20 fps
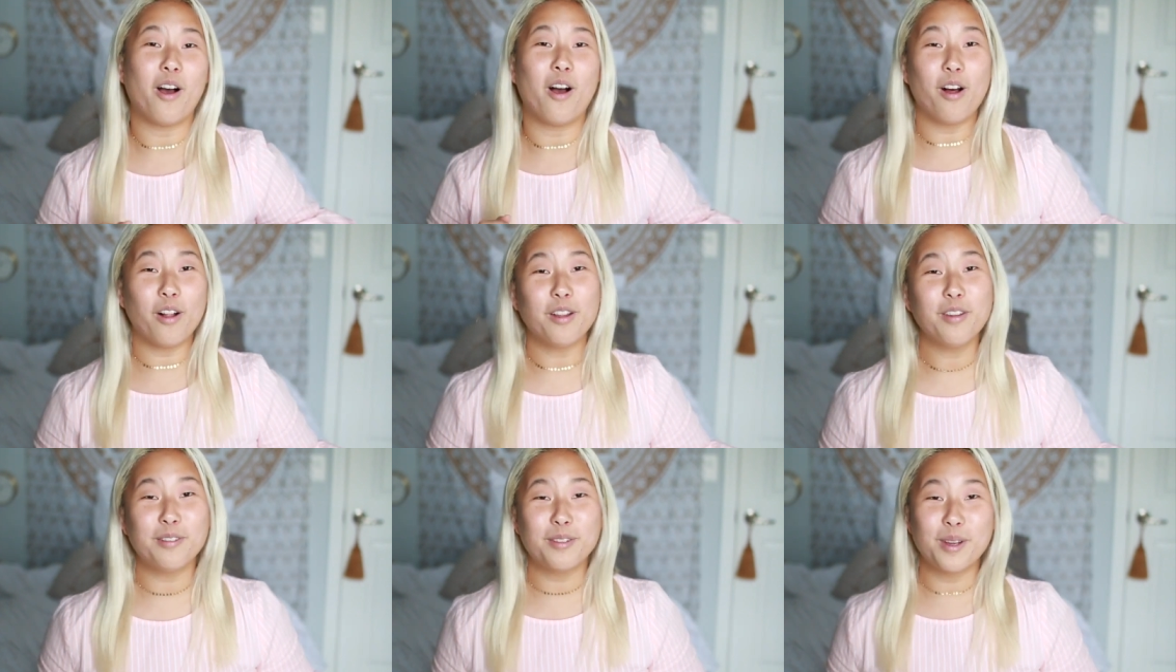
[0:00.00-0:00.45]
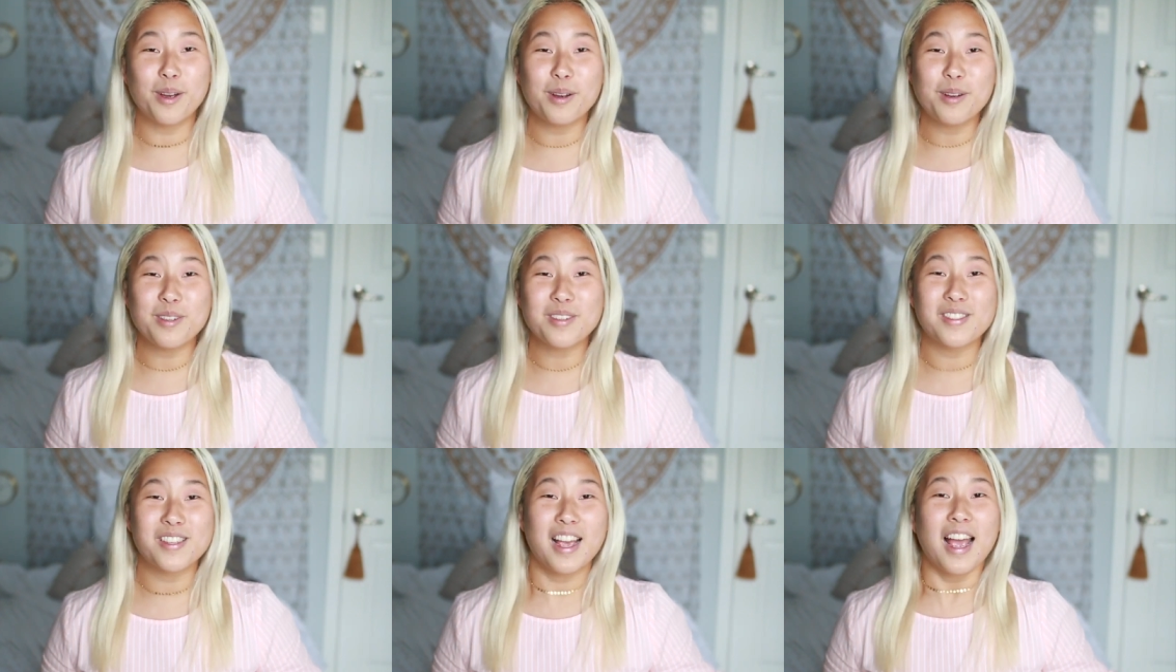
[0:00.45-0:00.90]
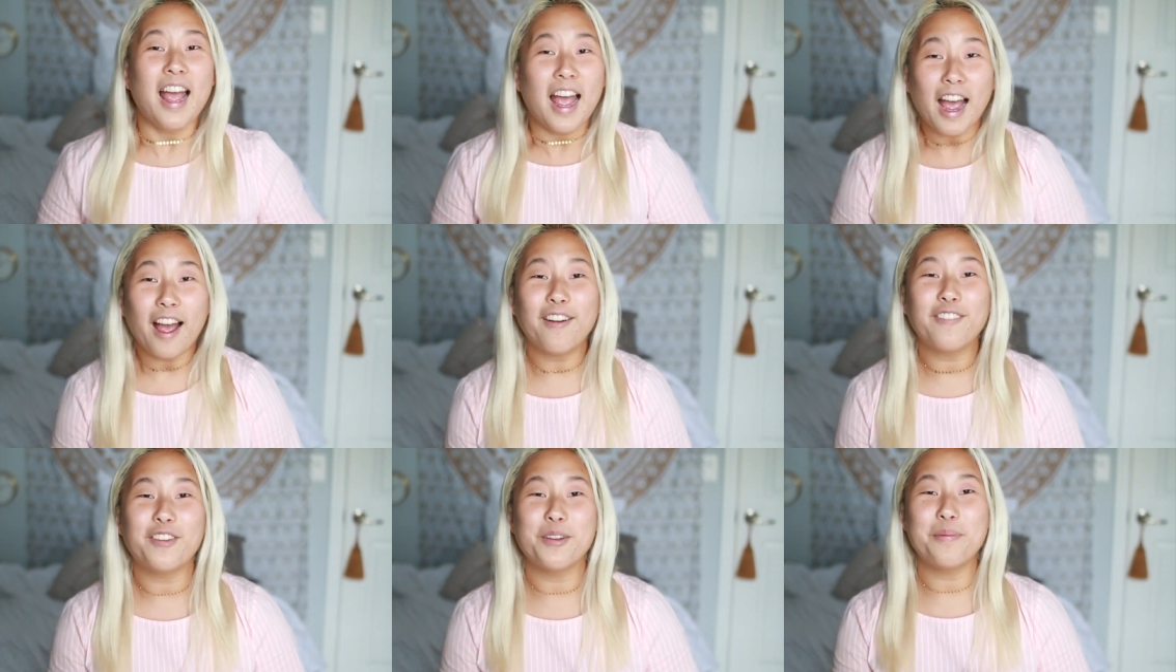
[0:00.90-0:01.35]
All of those
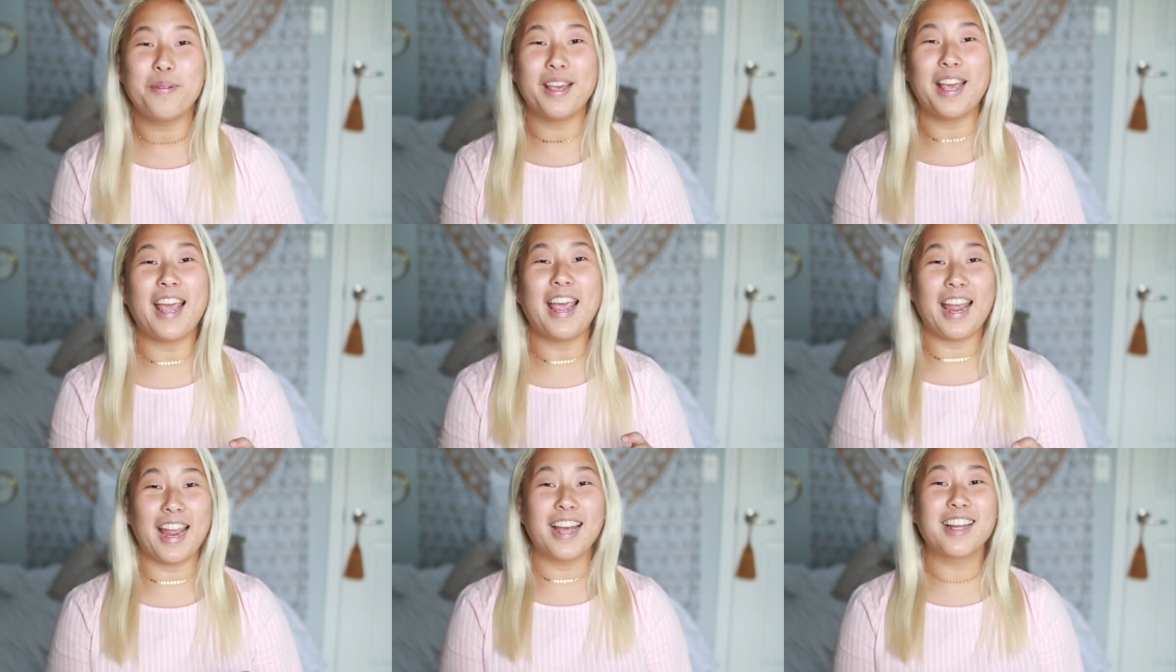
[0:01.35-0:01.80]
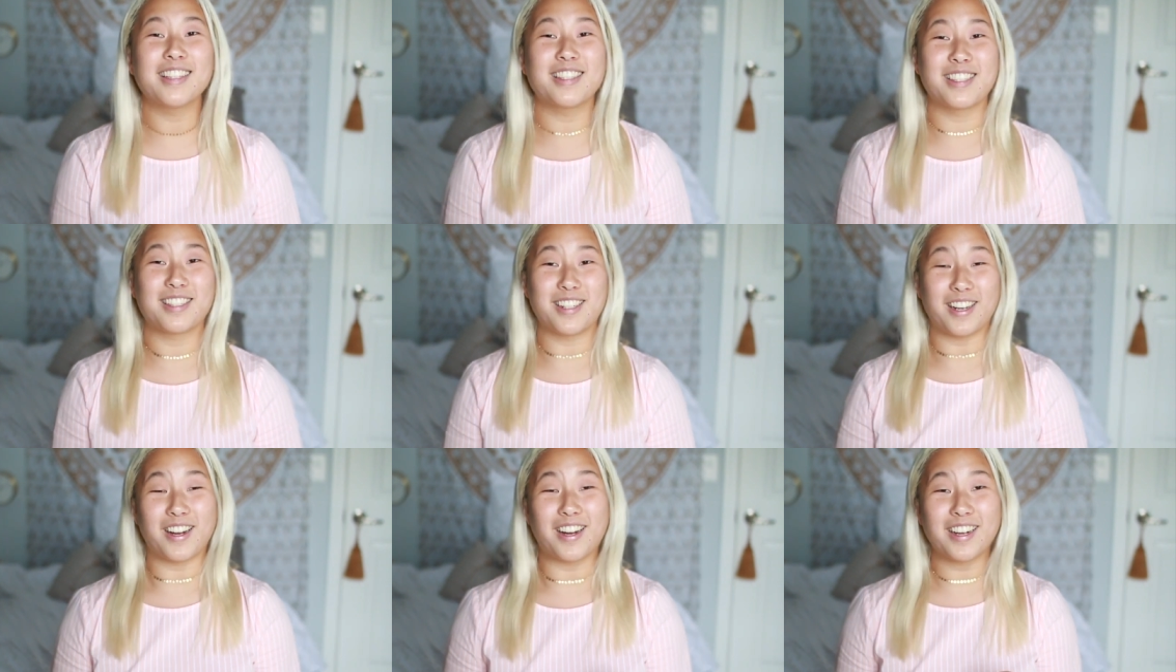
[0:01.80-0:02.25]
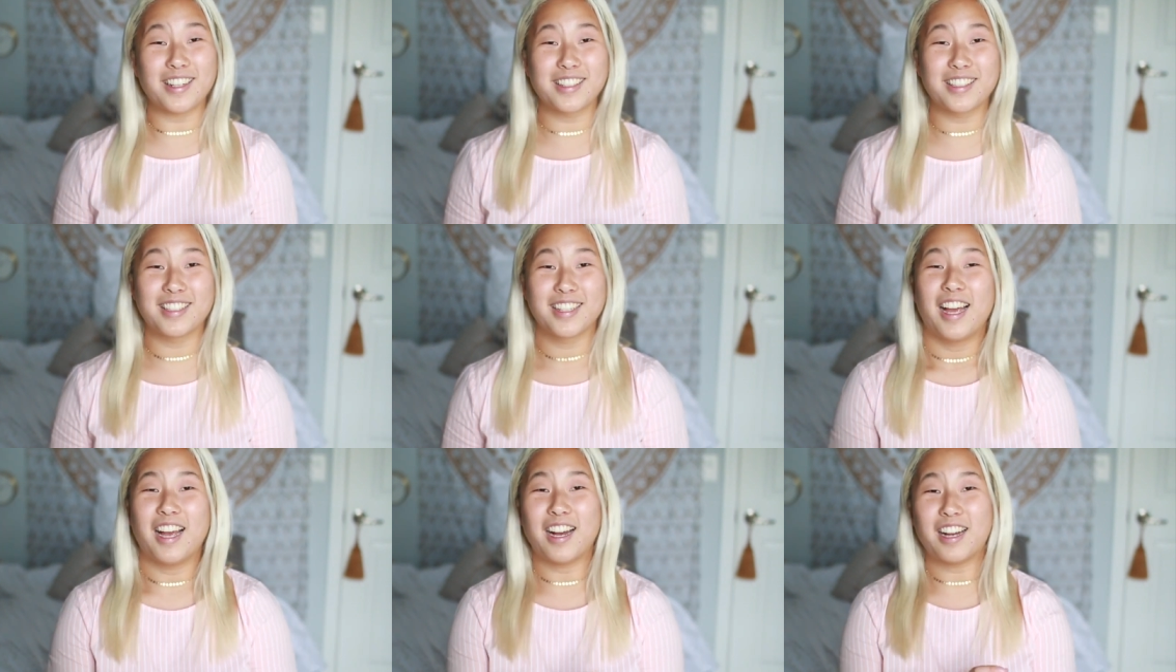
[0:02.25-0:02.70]
have to be hand-stocked.